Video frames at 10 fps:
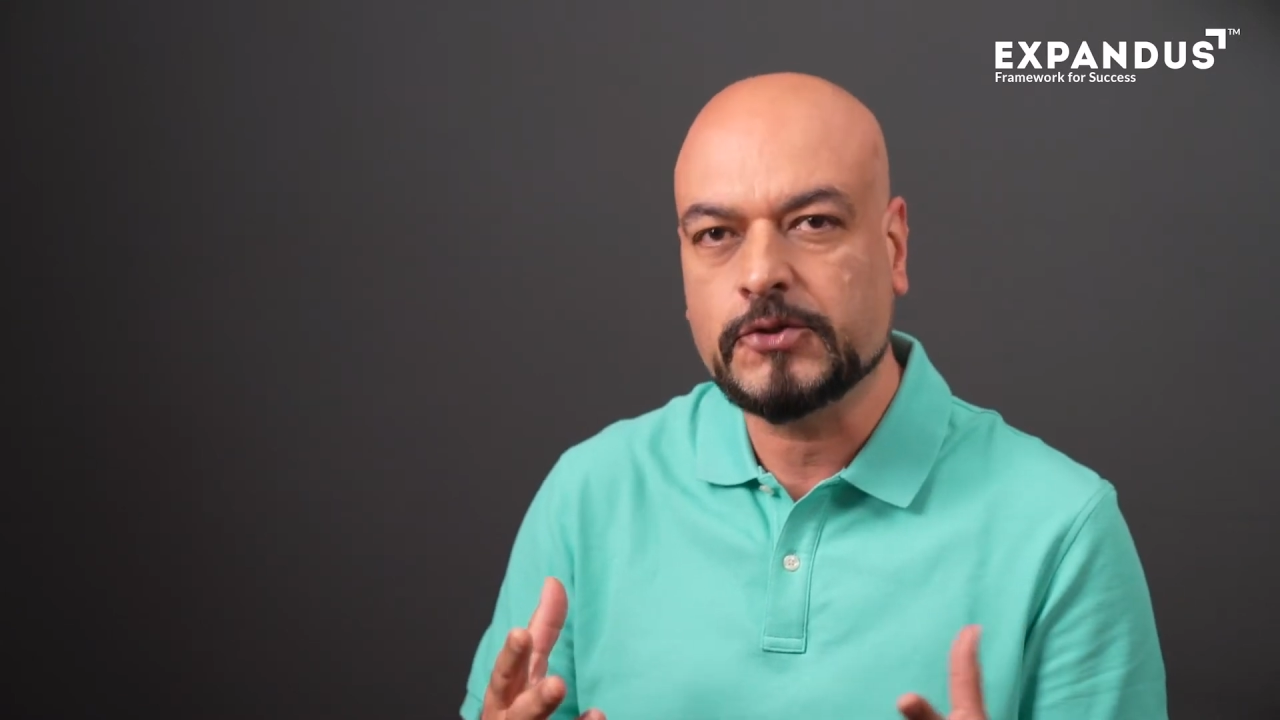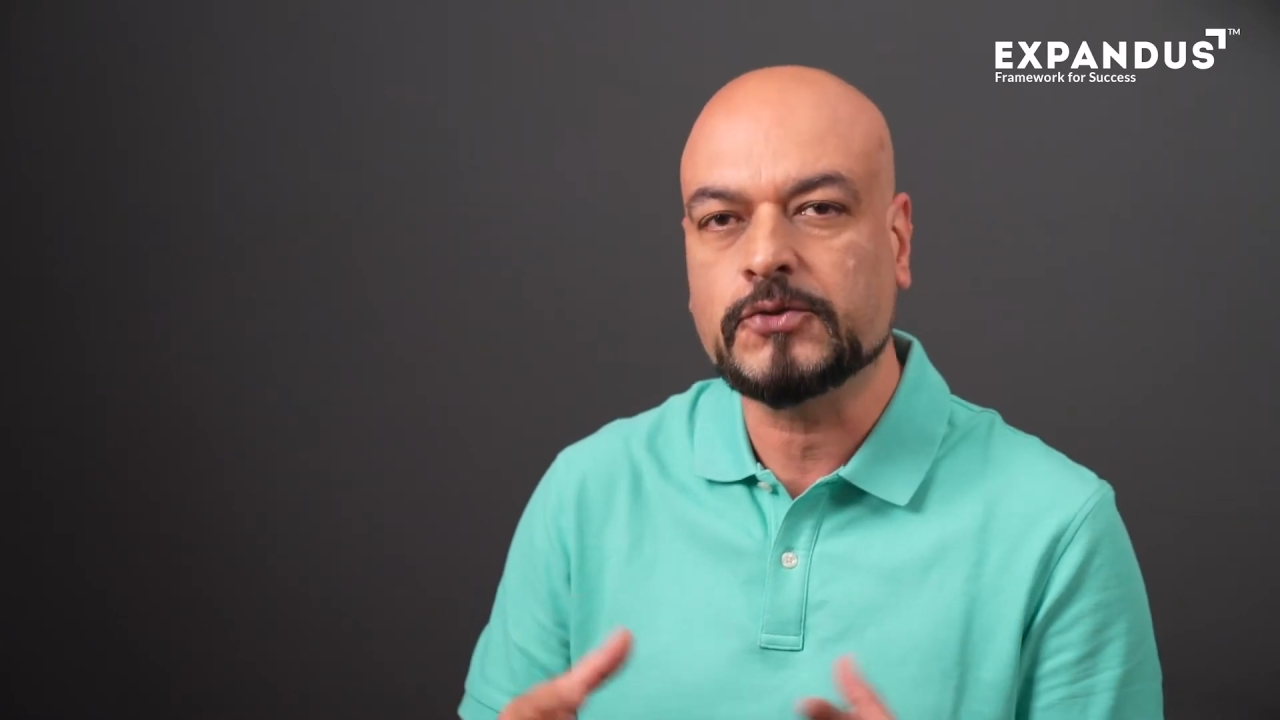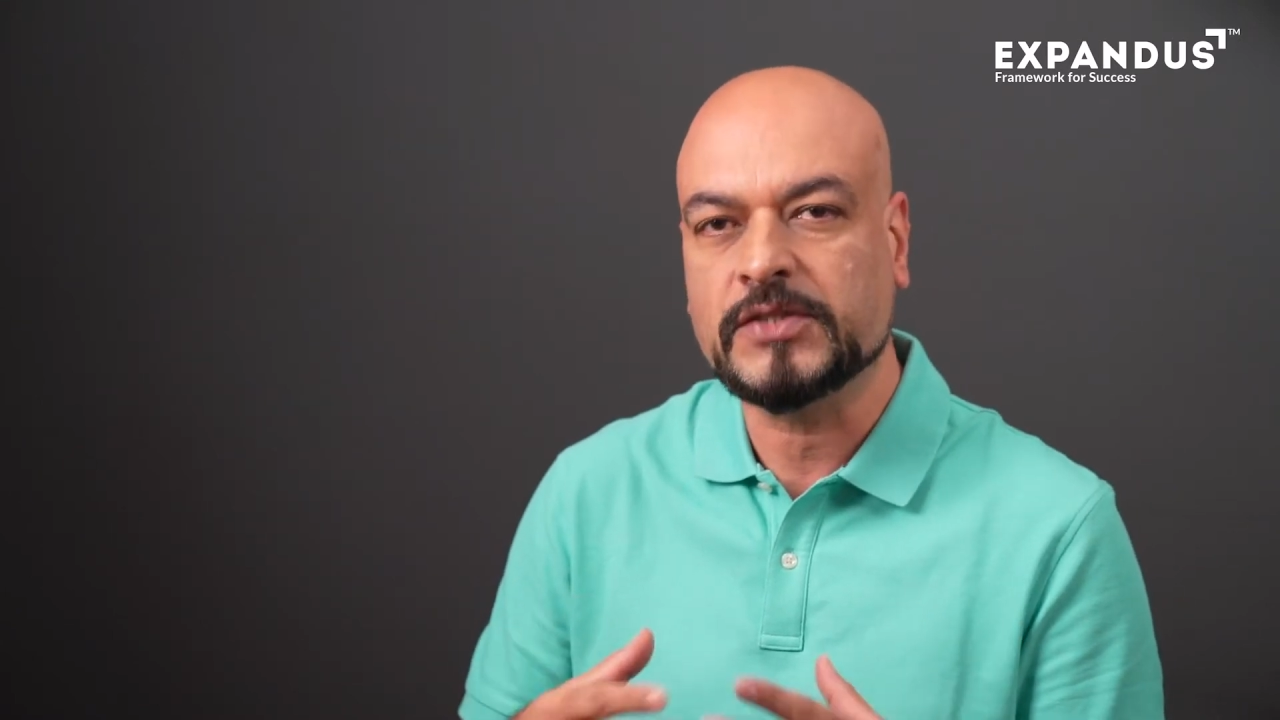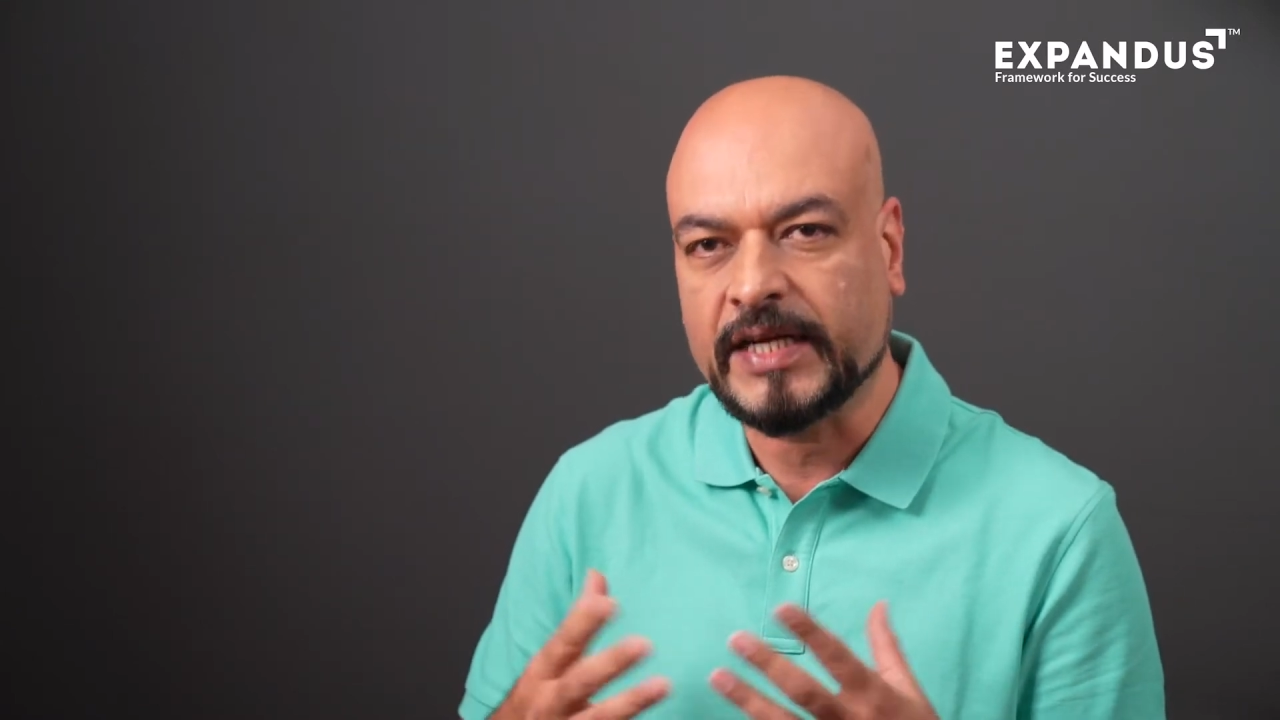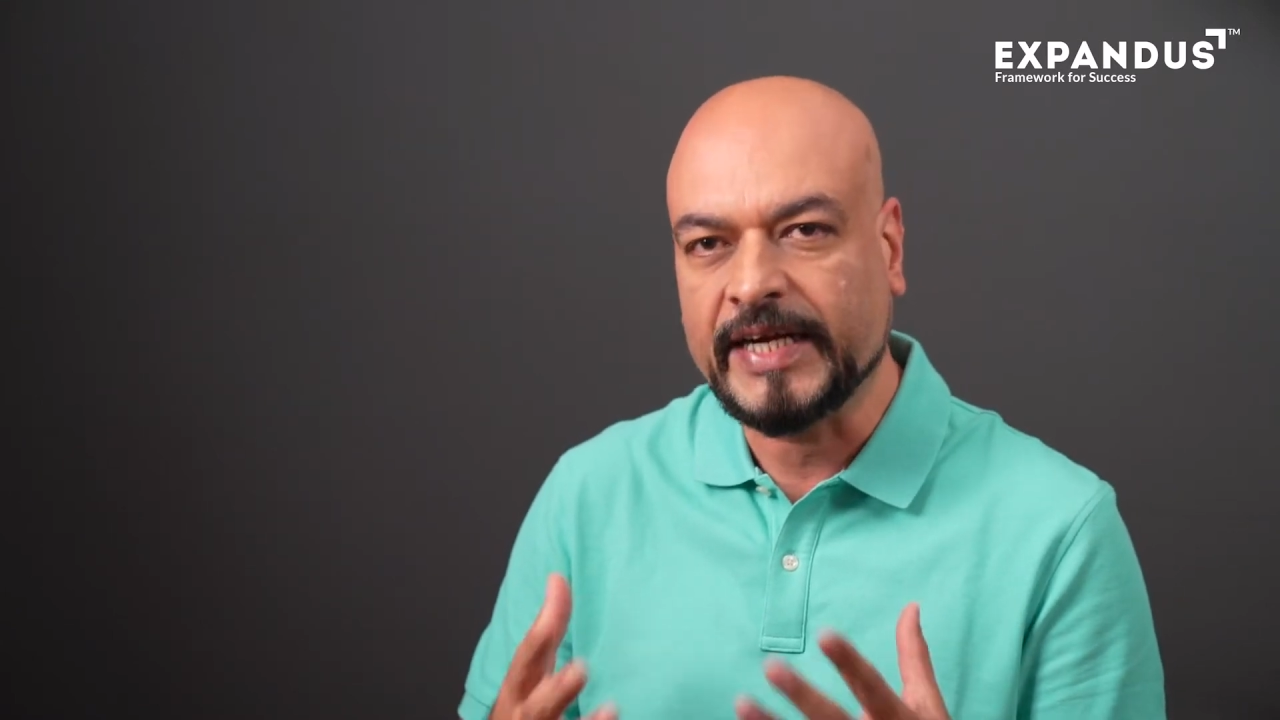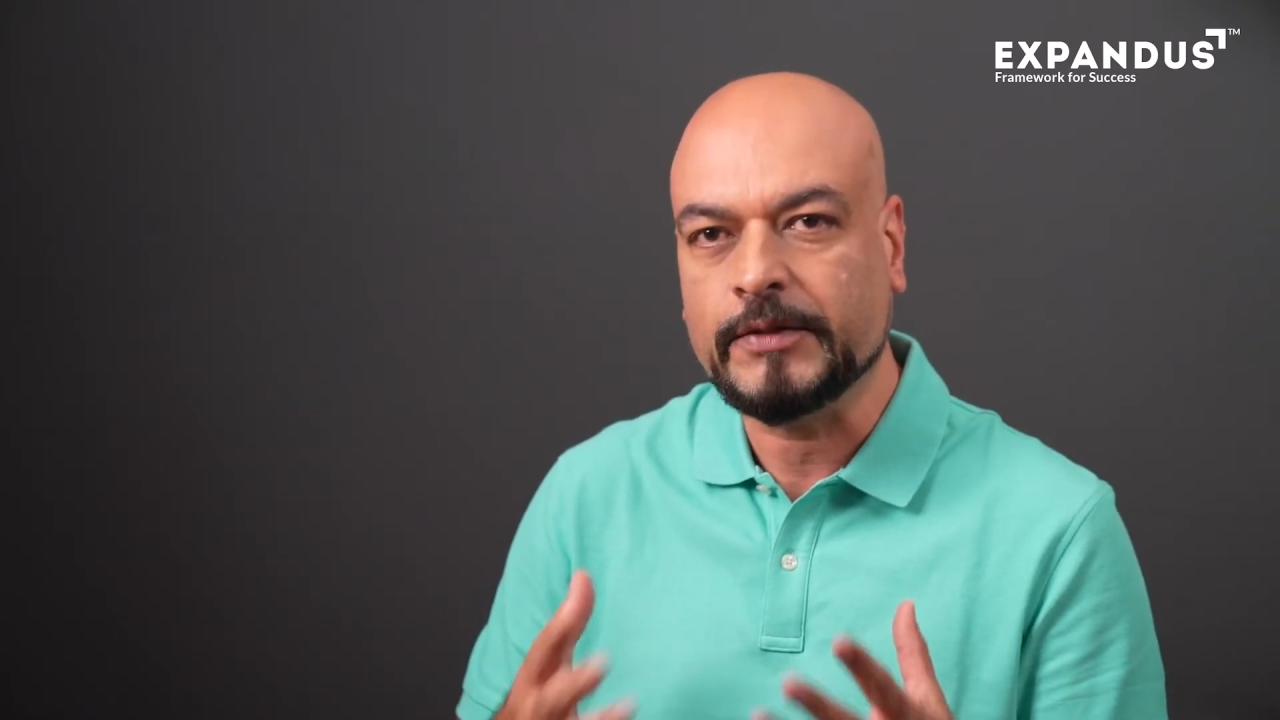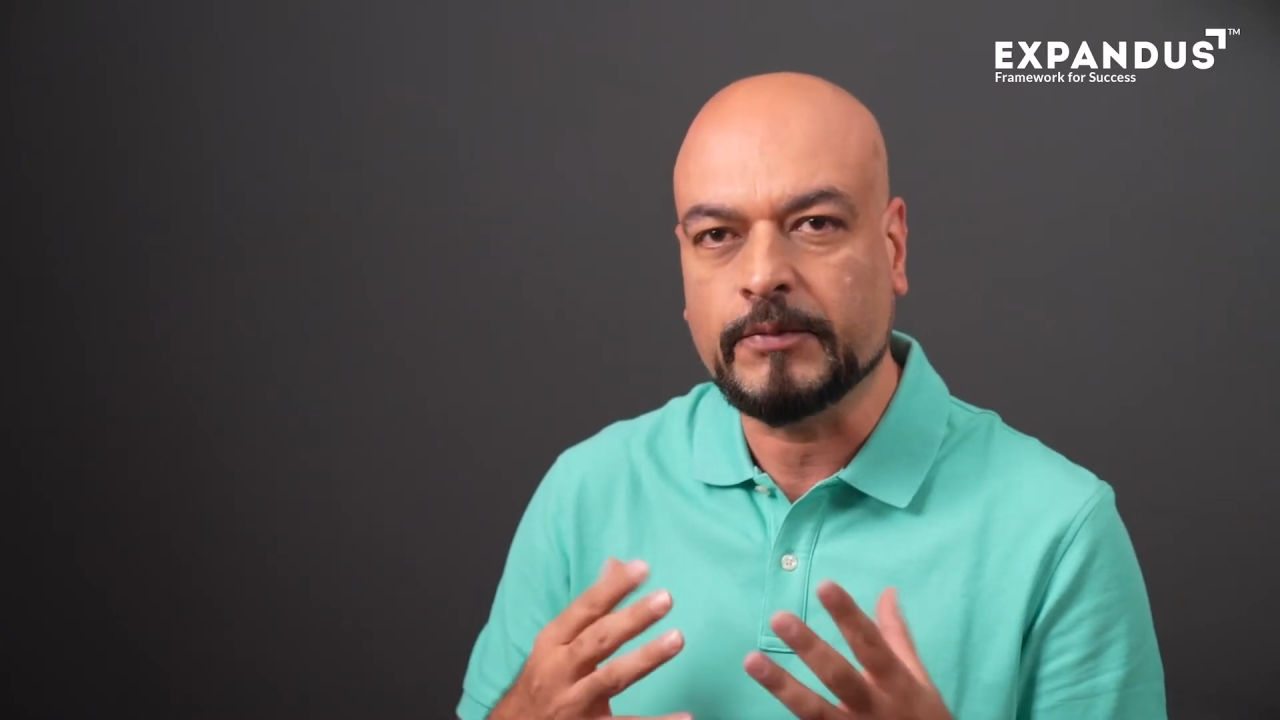choose the right